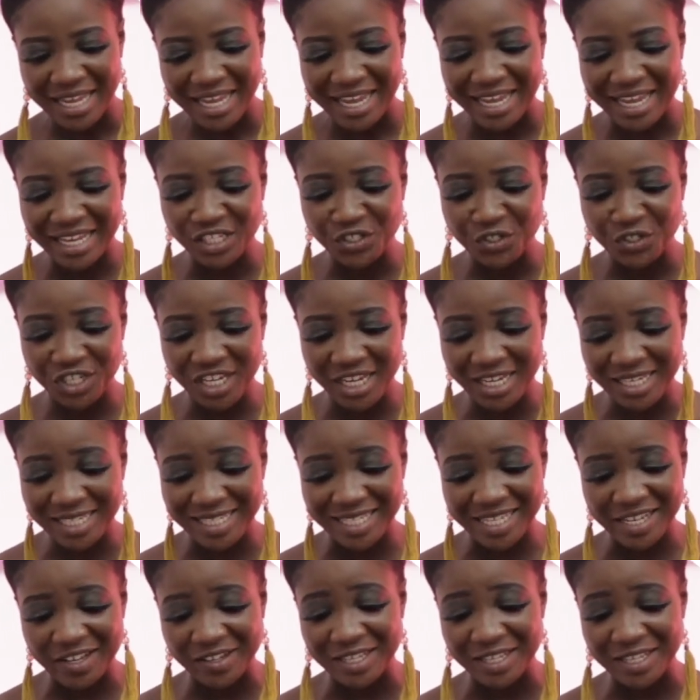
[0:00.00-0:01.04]
And
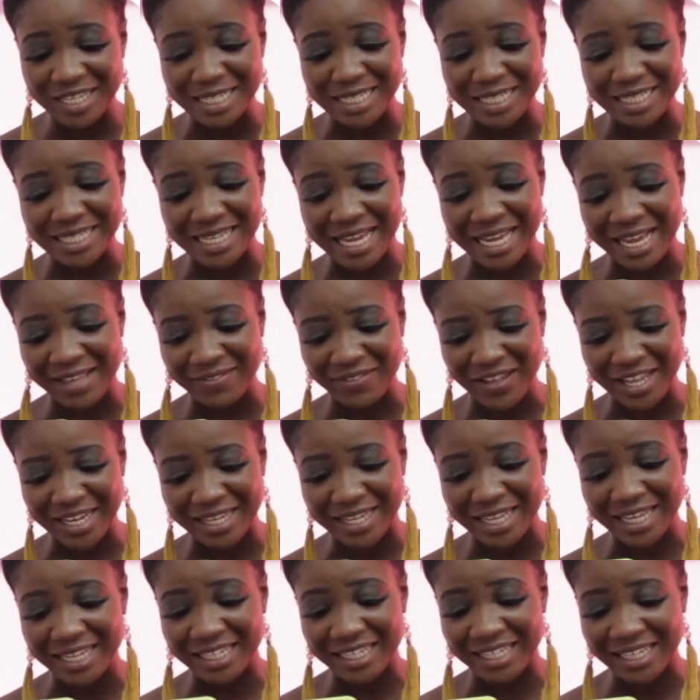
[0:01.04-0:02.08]
GACL is saying
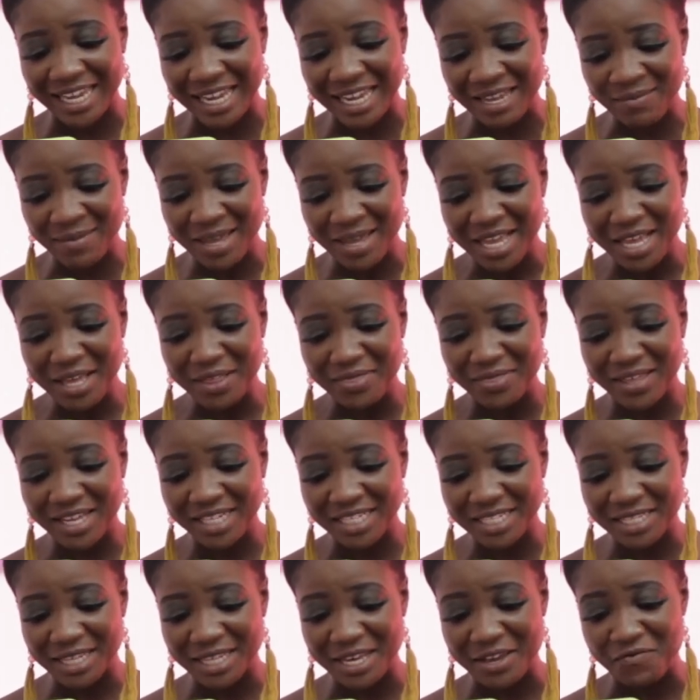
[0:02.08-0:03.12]
that the claim
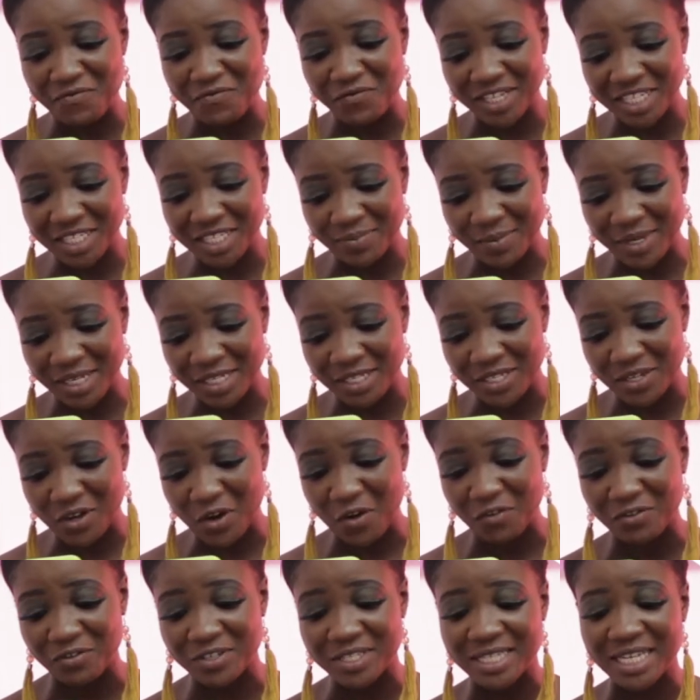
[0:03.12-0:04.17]
that the investment
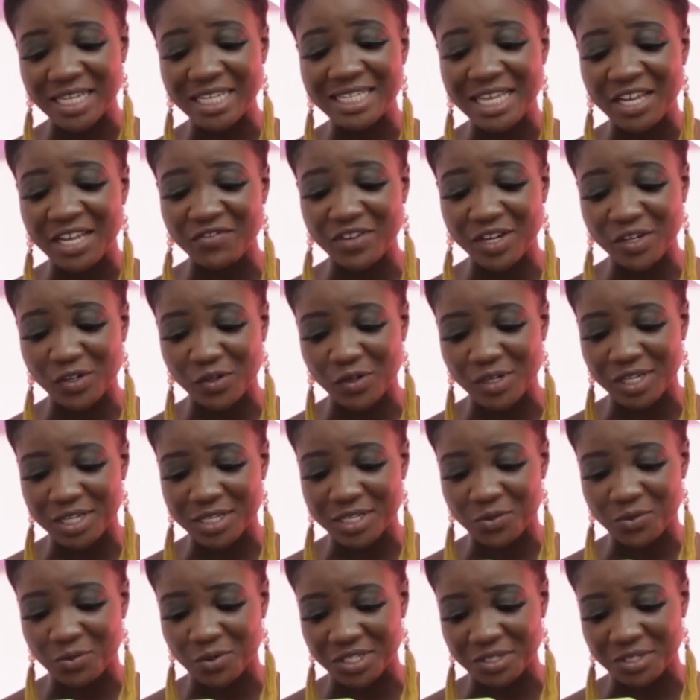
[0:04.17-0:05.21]
of
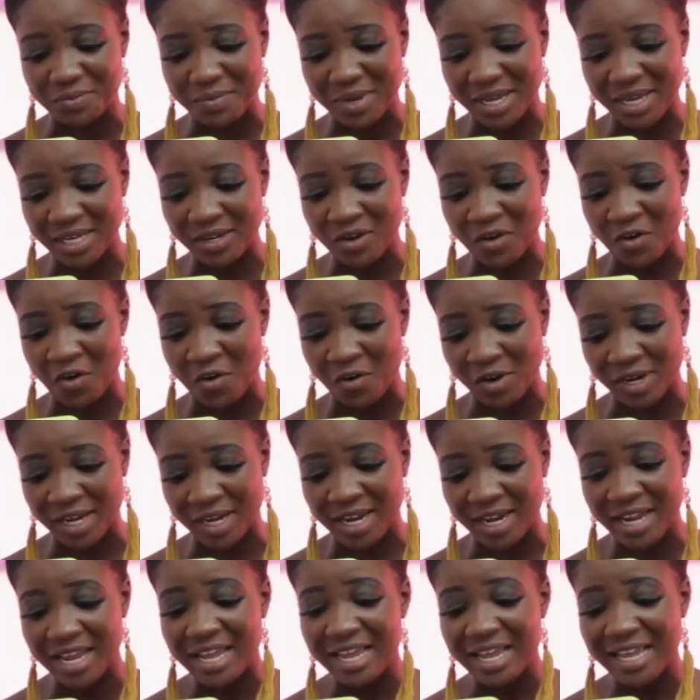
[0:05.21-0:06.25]
$600 was made
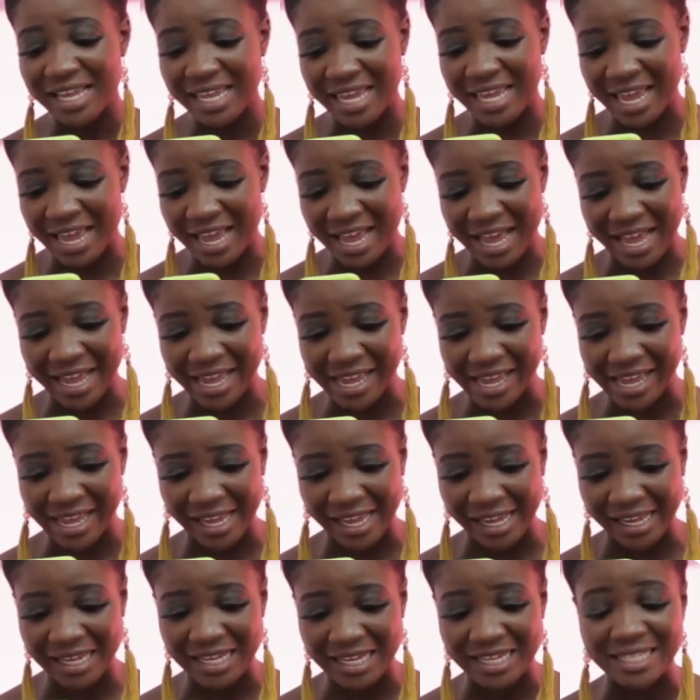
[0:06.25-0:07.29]
on
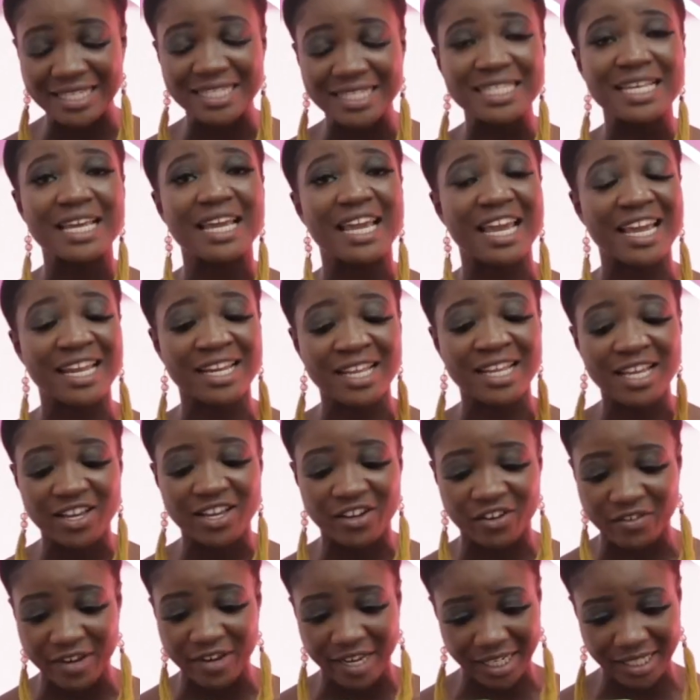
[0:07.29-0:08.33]
KIA is
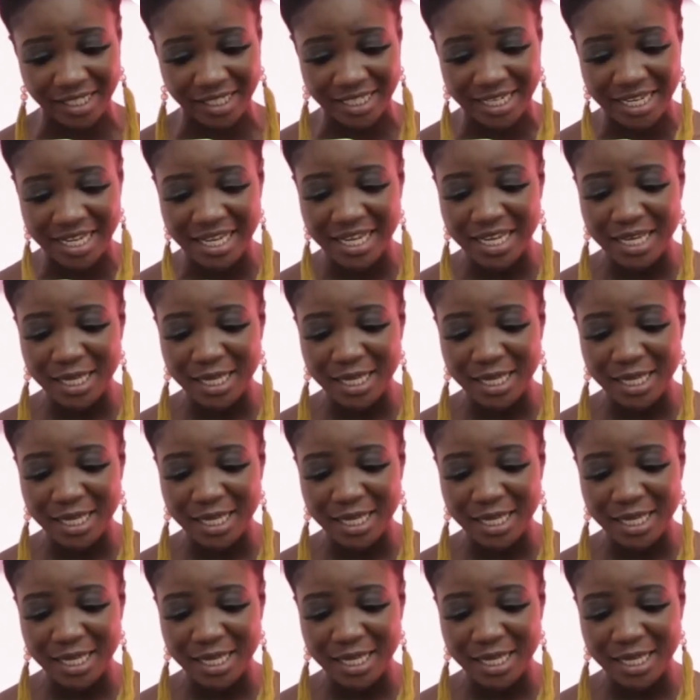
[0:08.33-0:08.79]
incorrect.